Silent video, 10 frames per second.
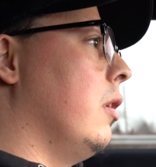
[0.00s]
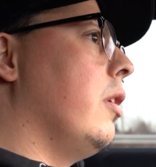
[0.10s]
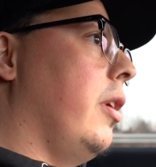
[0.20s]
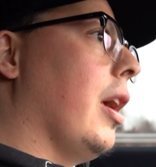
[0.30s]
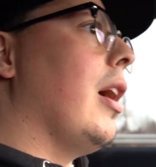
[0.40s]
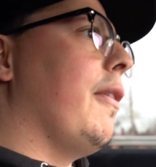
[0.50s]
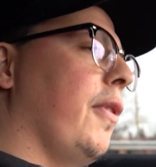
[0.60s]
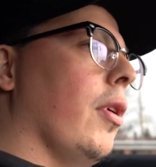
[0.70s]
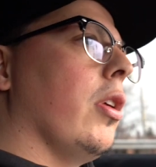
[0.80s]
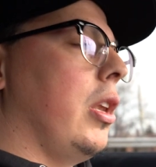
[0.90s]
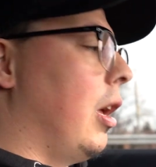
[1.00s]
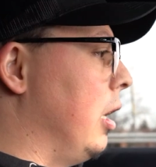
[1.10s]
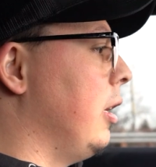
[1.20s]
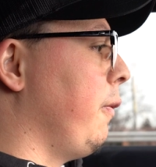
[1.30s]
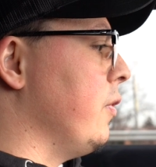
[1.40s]
yeah, I feel a
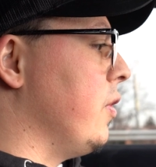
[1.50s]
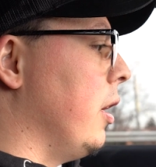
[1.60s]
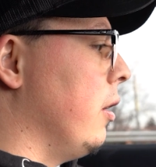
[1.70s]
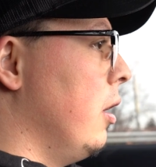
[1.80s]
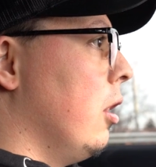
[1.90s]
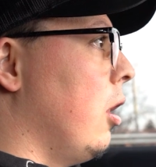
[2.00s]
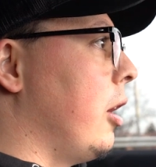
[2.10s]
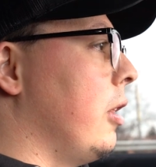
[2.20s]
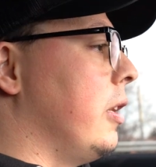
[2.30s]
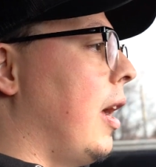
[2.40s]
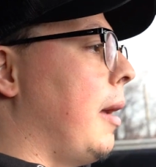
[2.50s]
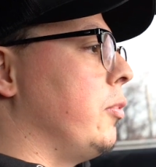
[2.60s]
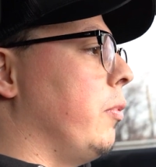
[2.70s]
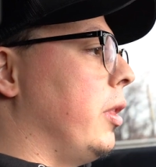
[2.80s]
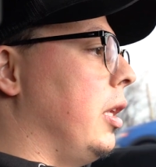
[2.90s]
difference there. A lot of the
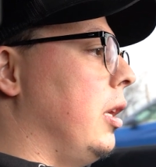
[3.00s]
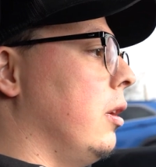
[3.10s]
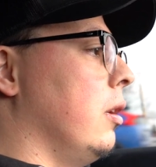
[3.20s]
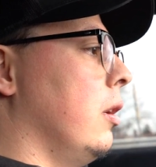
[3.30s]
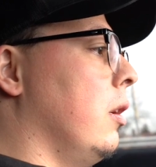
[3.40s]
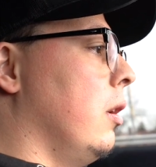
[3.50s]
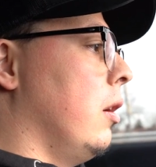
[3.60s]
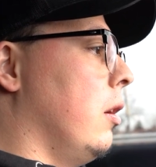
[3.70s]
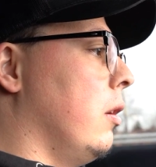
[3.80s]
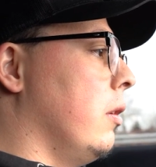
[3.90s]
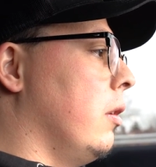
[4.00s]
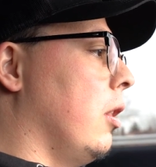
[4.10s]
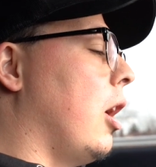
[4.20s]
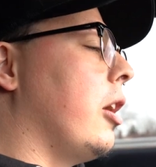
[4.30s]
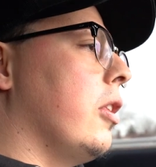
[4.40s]
times with the
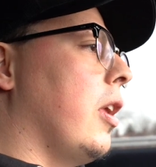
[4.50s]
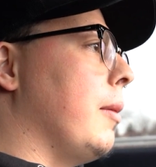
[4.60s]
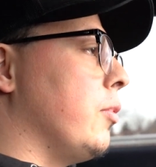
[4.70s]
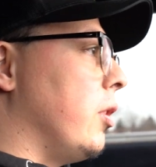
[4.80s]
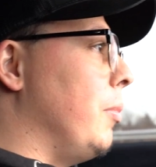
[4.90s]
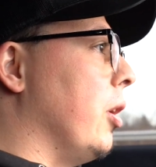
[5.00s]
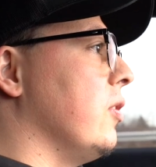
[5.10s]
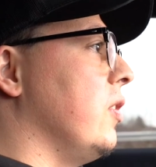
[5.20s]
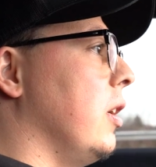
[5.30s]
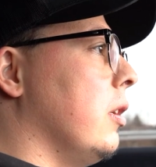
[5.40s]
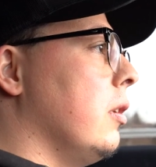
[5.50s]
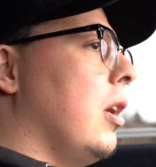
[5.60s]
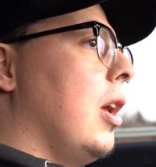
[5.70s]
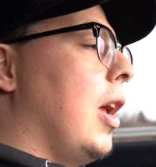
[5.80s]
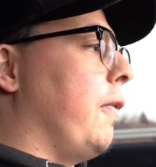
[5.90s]

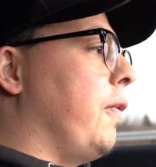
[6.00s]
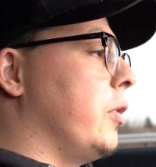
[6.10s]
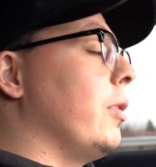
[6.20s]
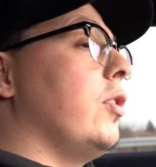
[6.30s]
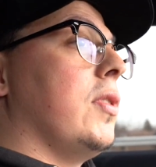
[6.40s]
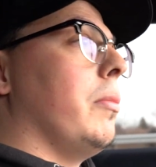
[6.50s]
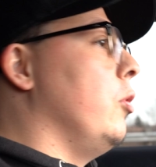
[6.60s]
BRZ, especially if some of